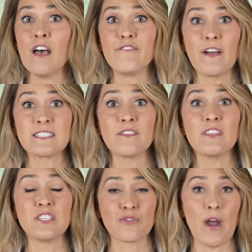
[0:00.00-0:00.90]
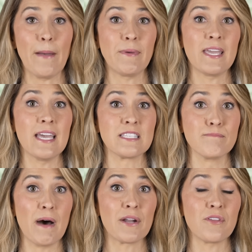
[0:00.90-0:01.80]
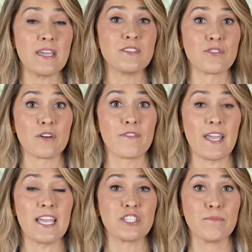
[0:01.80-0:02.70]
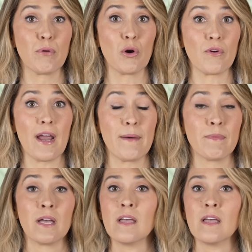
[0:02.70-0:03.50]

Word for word: effectively scrapping its Model E certification program.